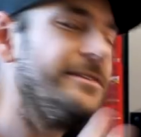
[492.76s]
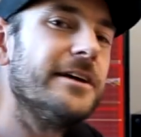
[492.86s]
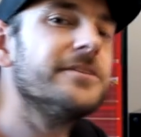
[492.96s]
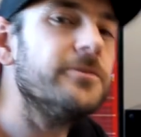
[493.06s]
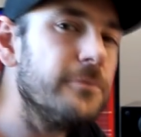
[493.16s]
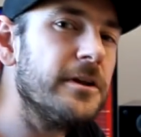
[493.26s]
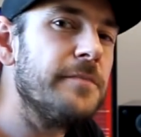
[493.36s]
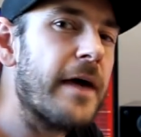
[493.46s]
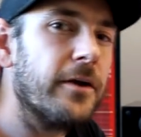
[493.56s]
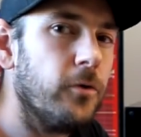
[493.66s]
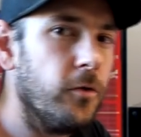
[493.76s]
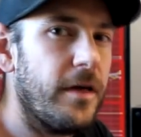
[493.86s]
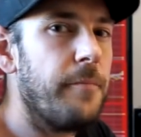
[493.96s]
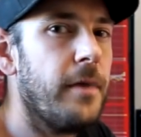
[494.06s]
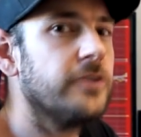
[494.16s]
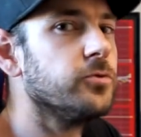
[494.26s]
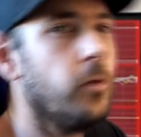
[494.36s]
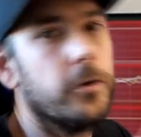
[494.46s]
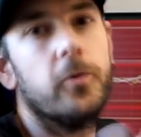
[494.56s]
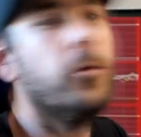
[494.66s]
it doesn't really matter all that much
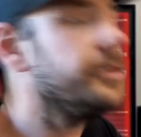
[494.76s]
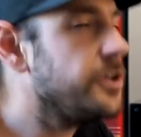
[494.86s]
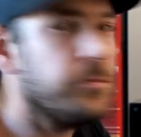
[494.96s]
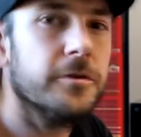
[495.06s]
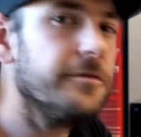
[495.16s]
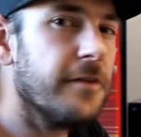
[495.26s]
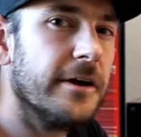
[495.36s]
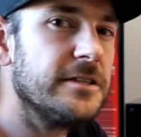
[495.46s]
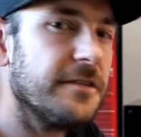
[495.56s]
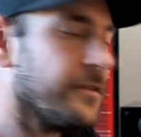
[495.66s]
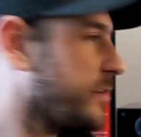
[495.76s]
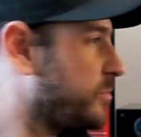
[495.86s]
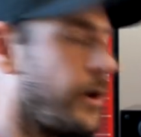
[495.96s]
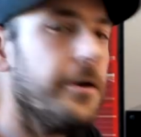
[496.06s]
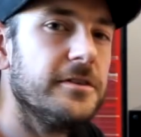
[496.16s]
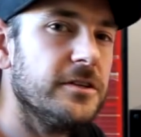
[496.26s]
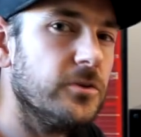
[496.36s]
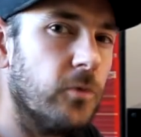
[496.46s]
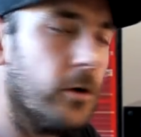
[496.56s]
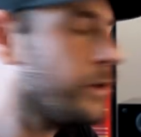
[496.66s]
what order you put the various different components in
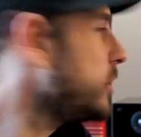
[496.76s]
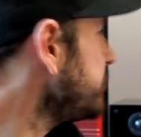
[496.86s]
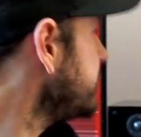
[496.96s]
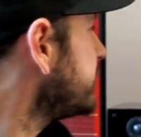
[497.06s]
your water loop. You